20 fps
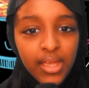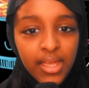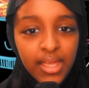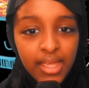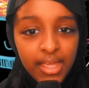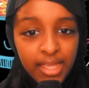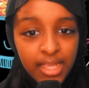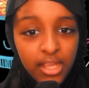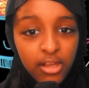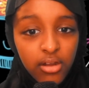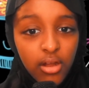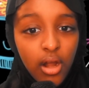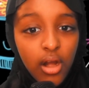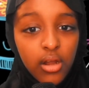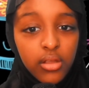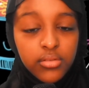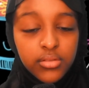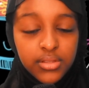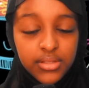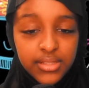Here
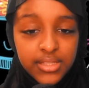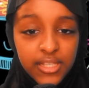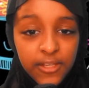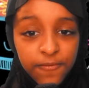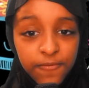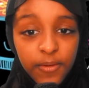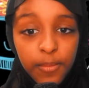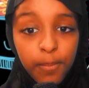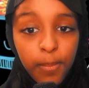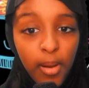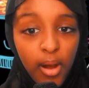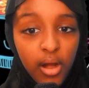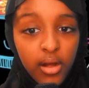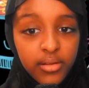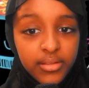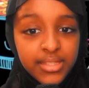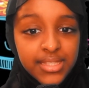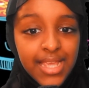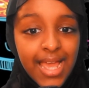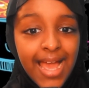are different
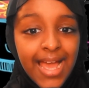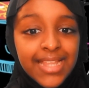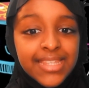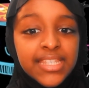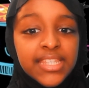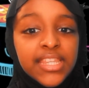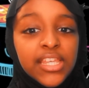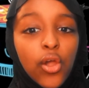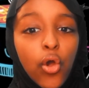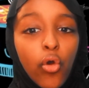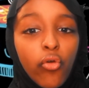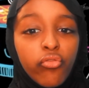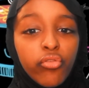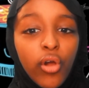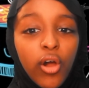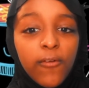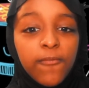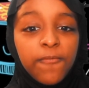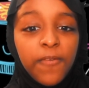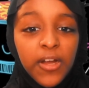parts add to the
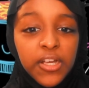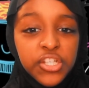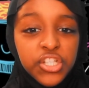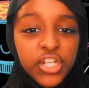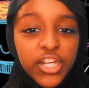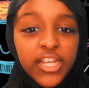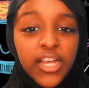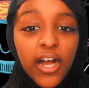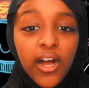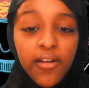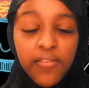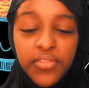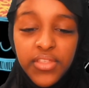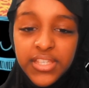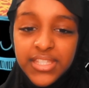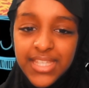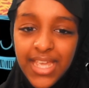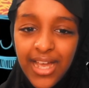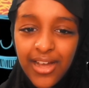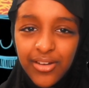overall functioning of the
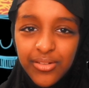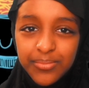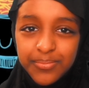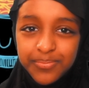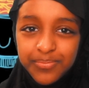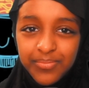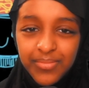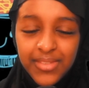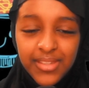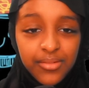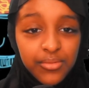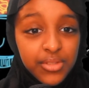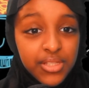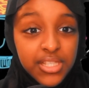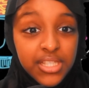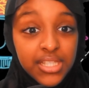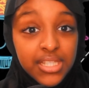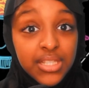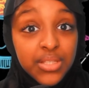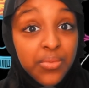cell.
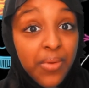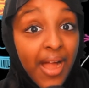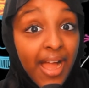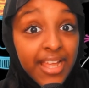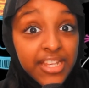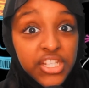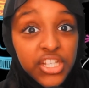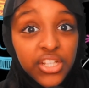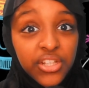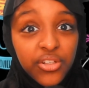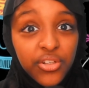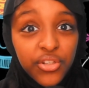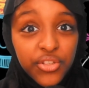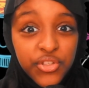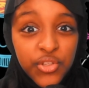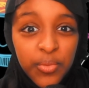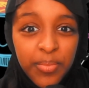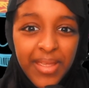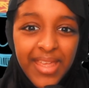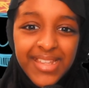This is why chicken noodle
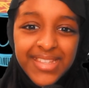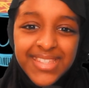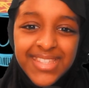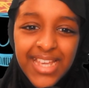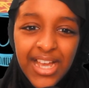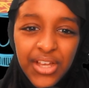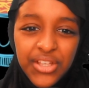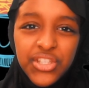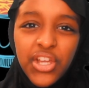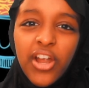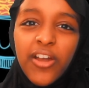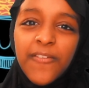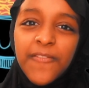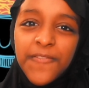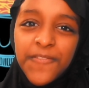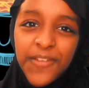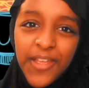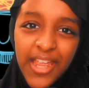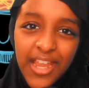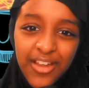soup and cells are
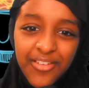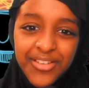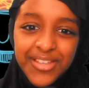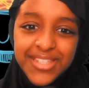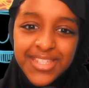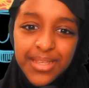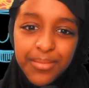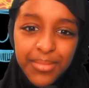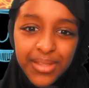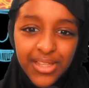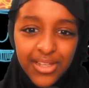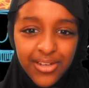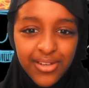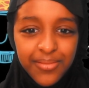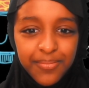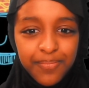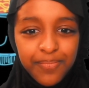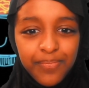very similar.